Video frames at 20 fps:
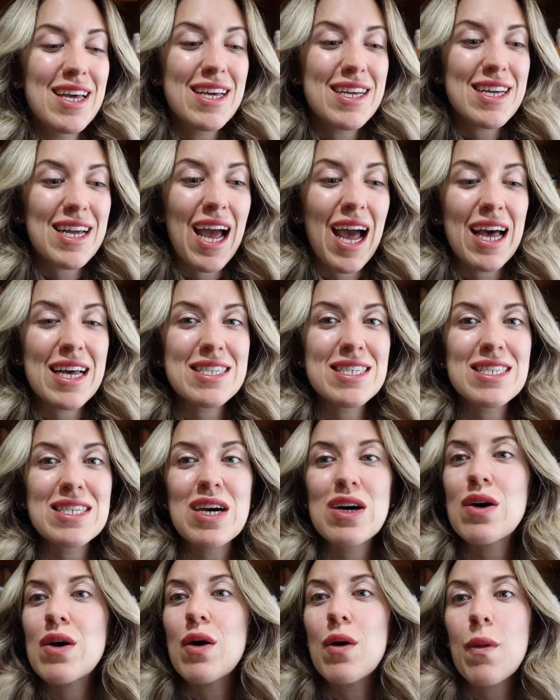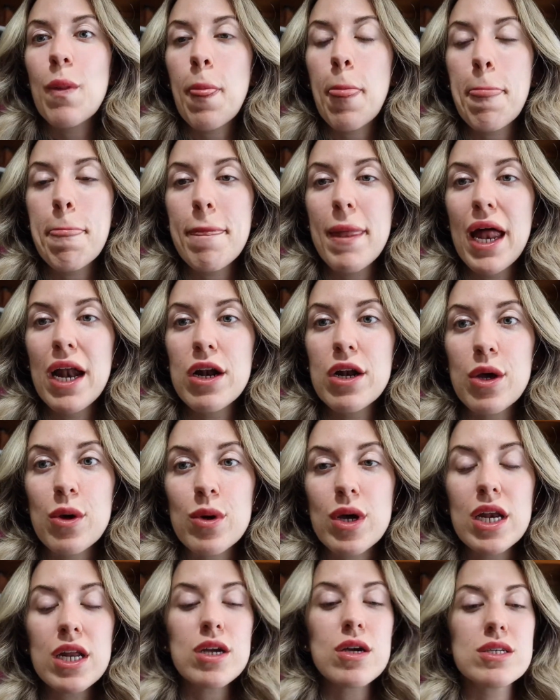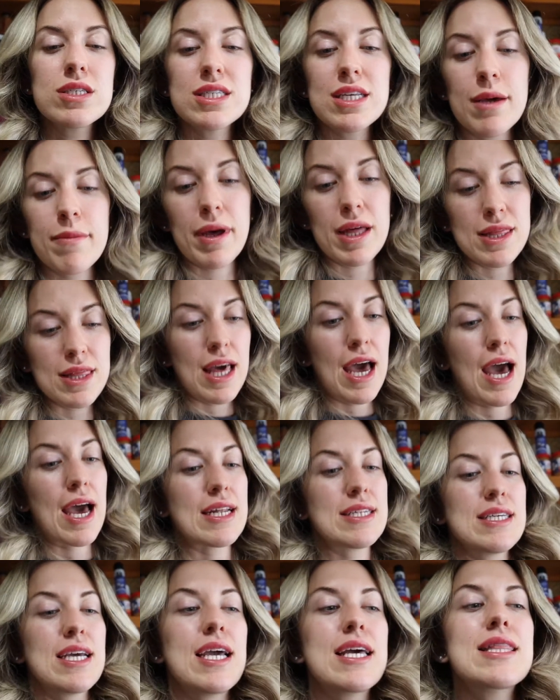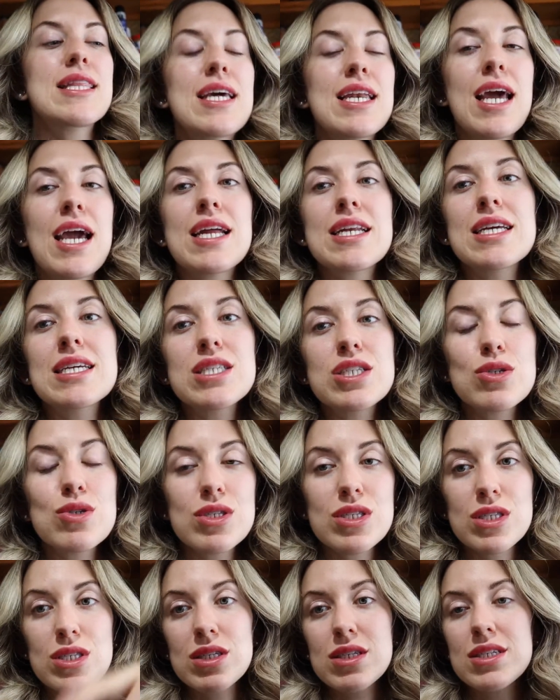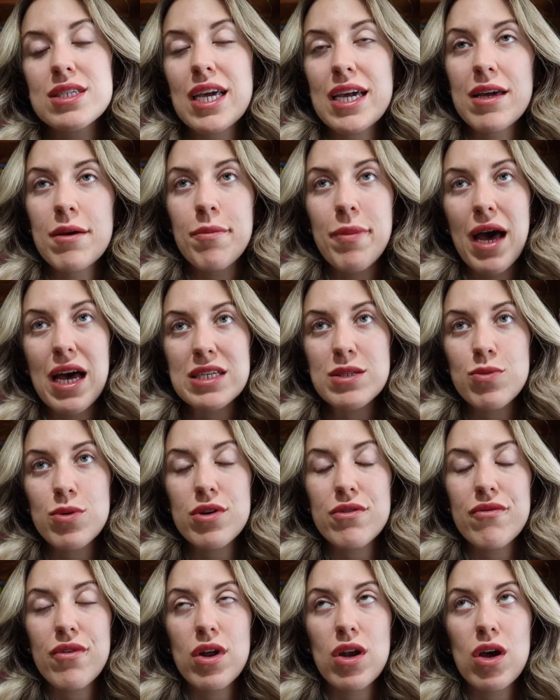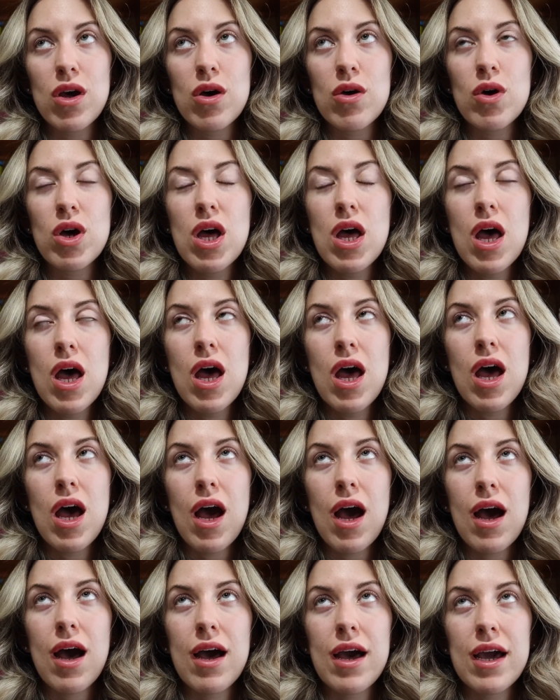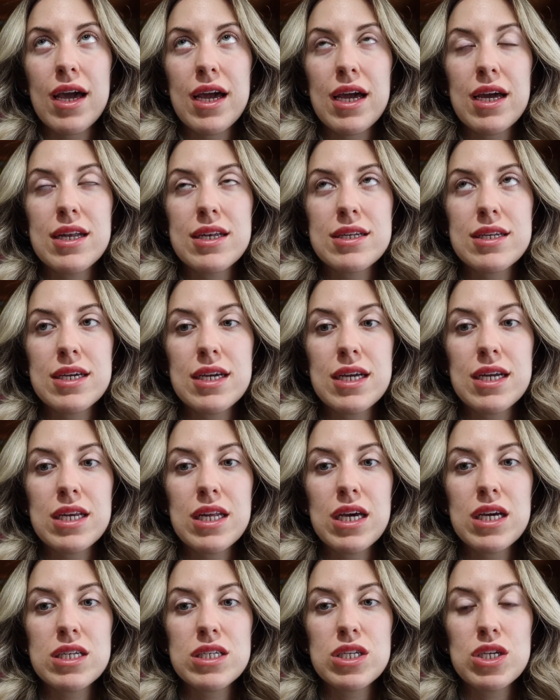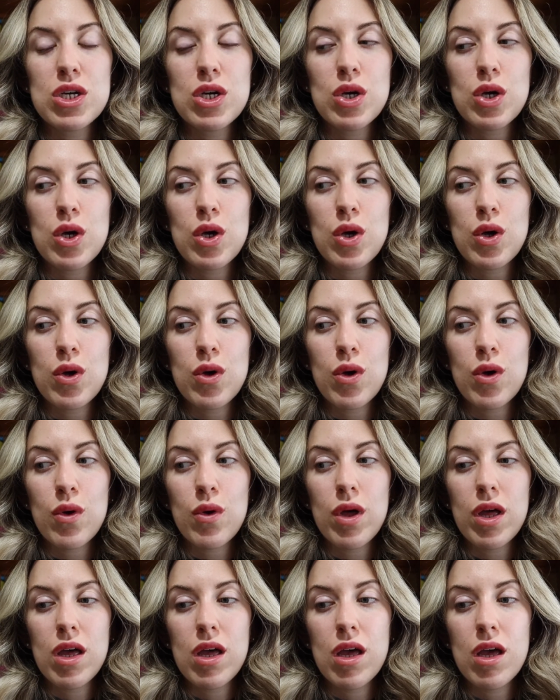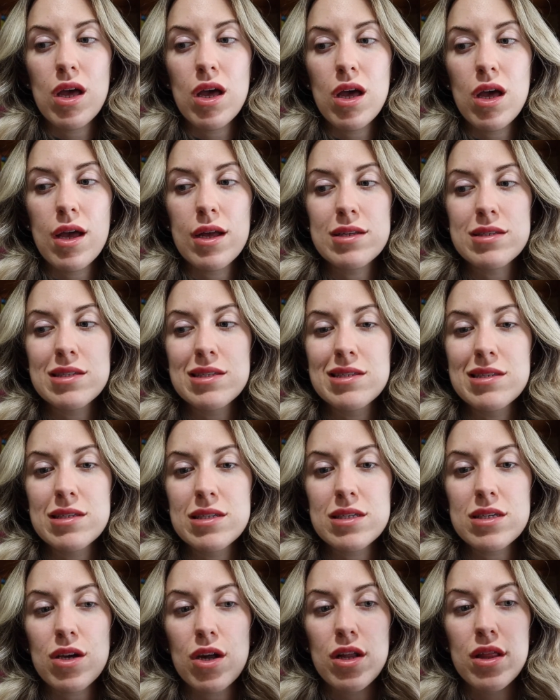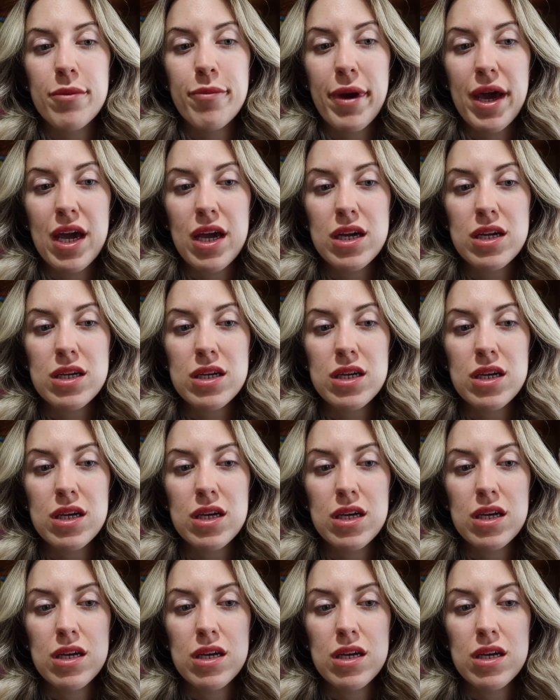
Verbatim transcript: Yeah, so I don't know. I'm gonna go see about that. And then I need to take a passport photo. I need to go to the bank.